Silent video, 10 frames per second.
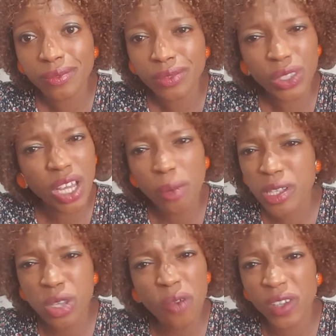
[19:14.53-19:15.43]
You gotta be
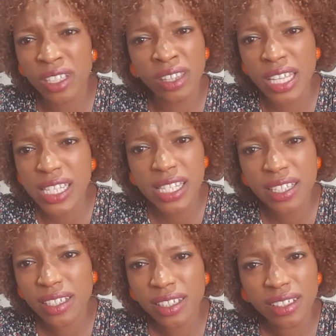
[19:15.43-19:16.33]
tougher than this.
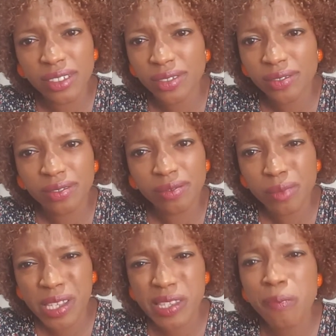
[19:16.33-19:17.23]
Be
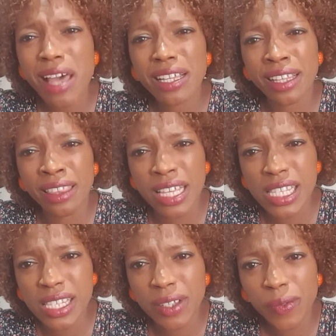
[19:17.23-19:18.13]
smarter than
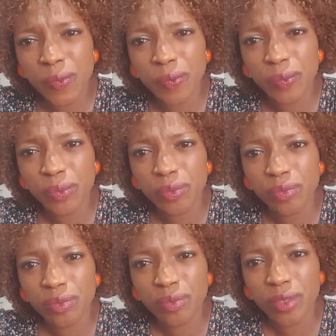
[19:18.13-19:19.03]
this.
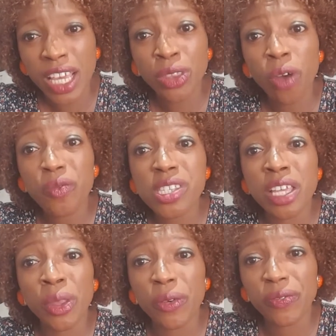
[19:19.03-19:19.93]
Enough is
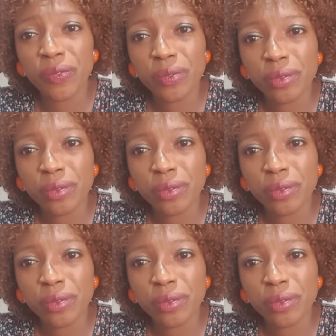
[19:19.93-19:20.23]
enough.